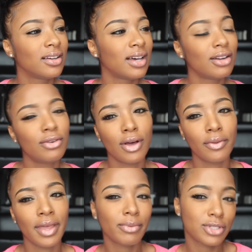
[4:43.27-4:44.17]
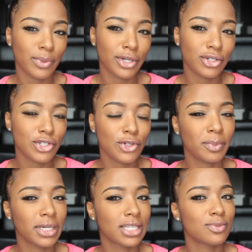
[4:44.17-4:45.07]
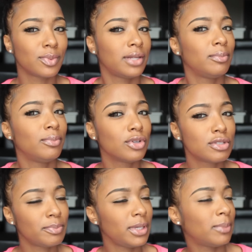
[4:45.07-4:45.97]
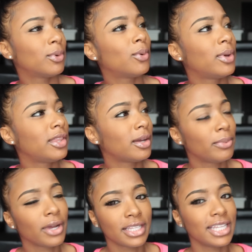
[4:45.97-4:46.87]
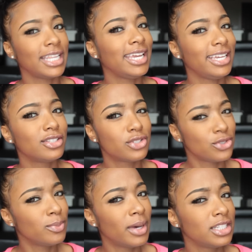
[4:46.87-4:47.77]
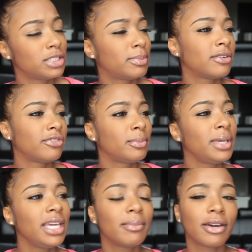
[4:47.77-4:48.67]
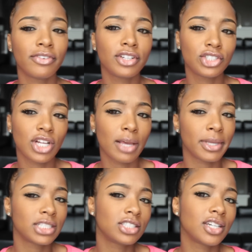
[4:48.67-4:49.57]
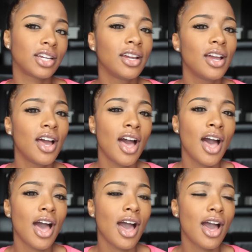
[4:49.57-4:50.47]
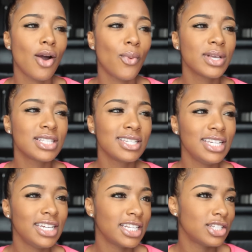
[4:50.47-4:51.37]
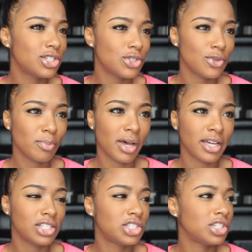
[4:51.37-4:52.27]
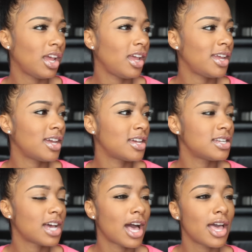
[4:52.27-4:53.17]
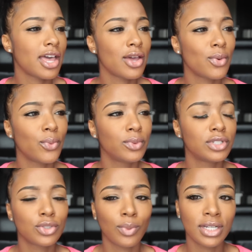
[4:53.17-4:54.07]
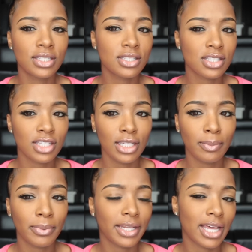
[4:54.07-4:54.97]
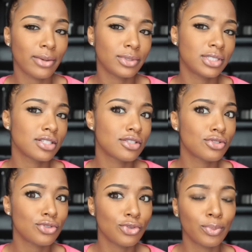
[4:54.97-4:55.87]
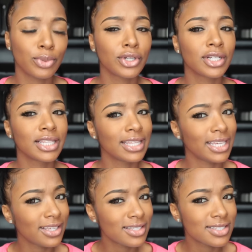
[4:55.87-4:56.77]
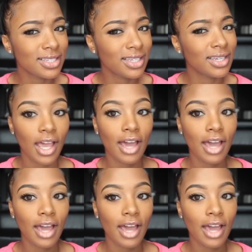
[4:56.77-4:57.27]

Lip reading: I don't know, that was weird too, because when most people, when they're pregnant, they eat too much. But for me, my first trimester, I wasn't eating too much, and I just wanted to sleep, and I was just super lazy.